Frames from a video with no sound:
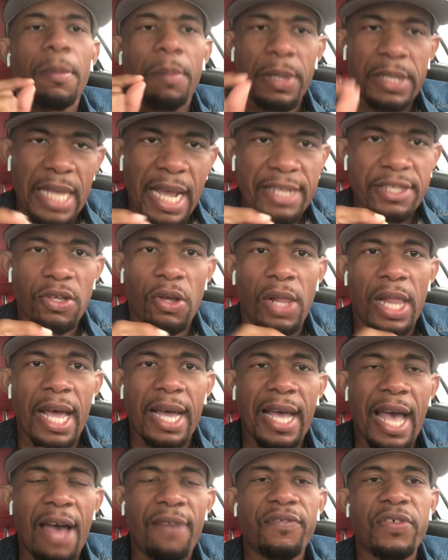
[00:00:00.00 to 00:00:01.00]
But that's all I
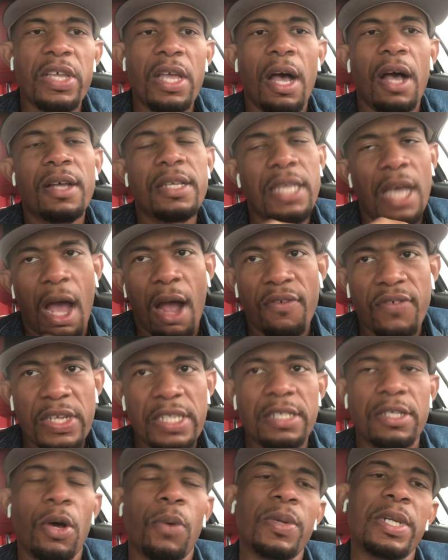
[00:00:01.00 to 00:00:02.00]
got for y'all. Y'all
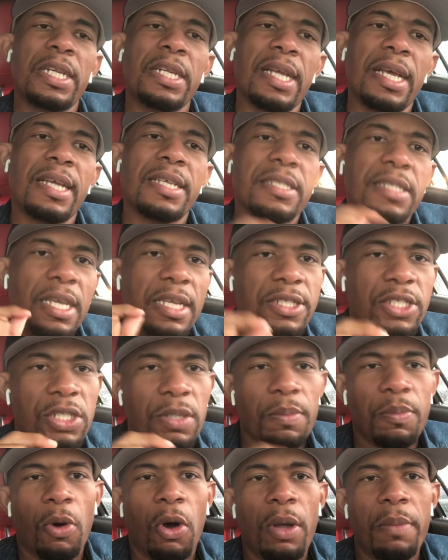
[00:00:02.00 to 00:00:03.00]
already know what it is. It's
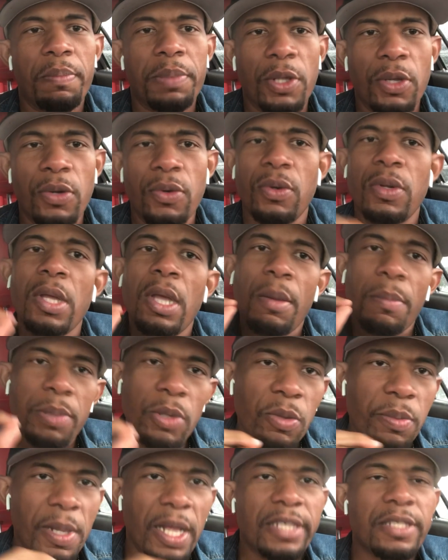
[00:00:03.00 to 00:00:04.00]
your boy Blue,
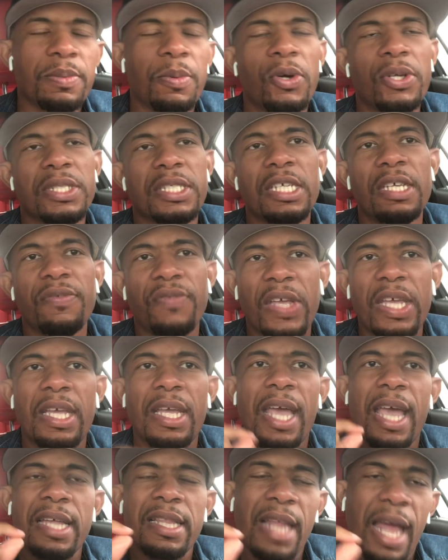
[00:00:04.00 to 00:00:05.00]
Blue Blood Sports TV.
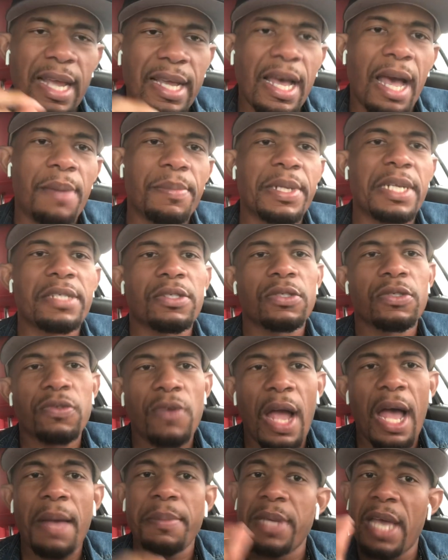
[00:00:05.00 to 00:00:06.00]
Hate, like, comment, and
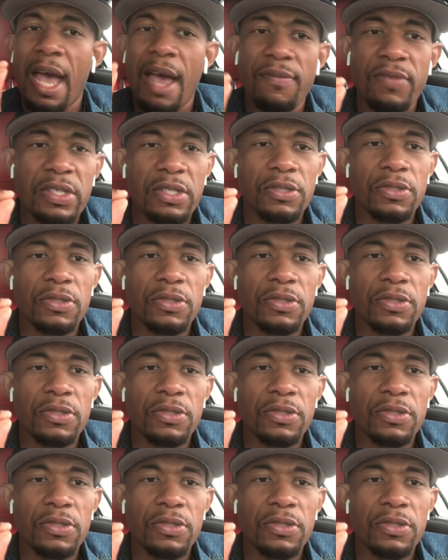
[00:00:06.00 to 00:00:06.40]
subscribe. If you haven't